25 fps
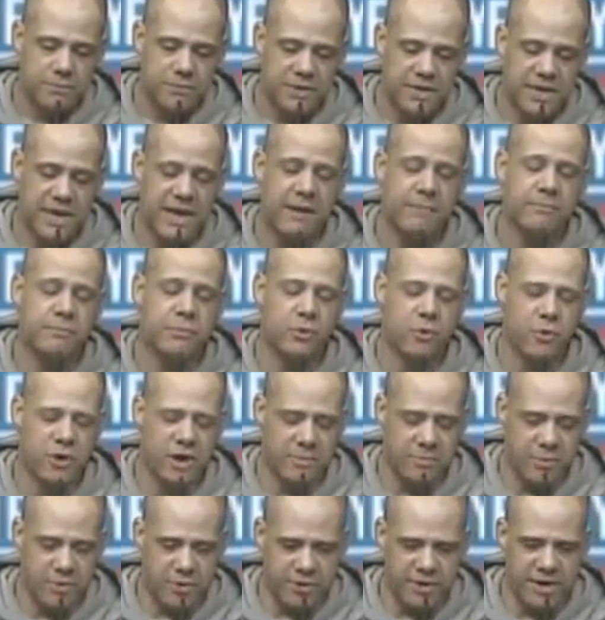Yeah, Greg
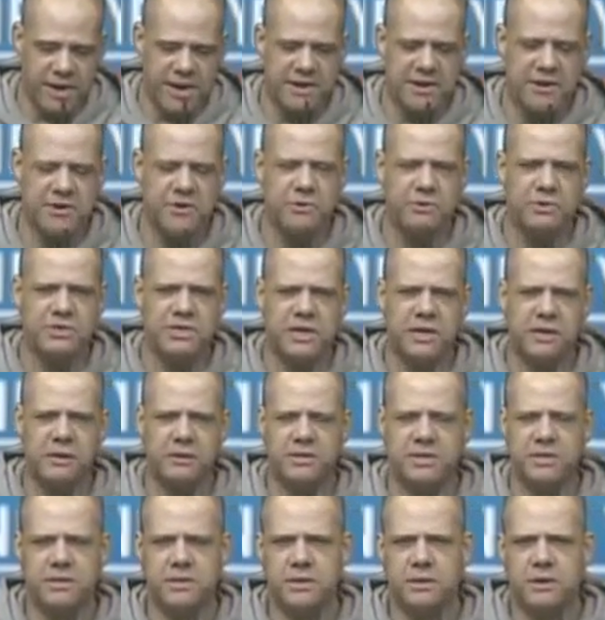Bird got a new deal
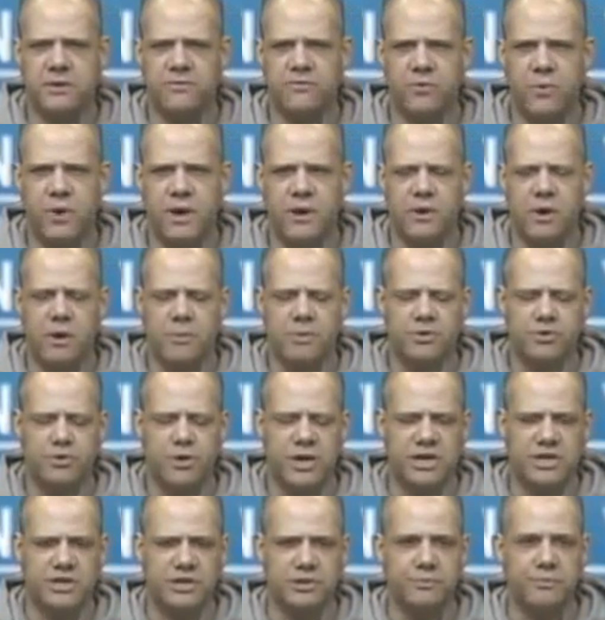to avoid
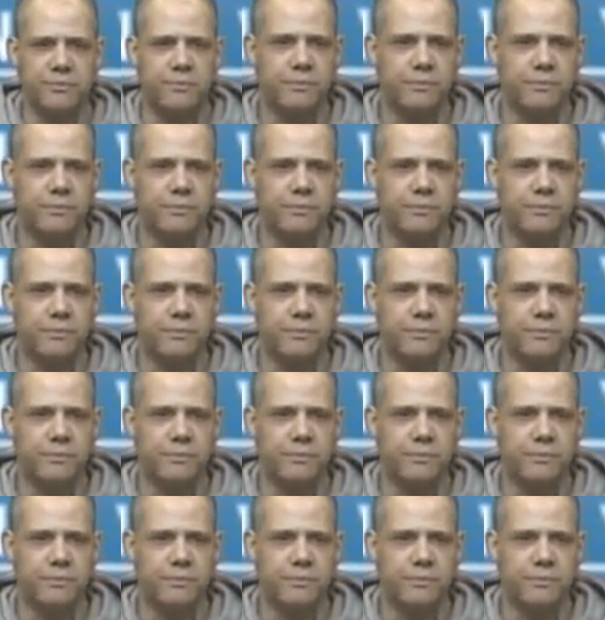arbitration.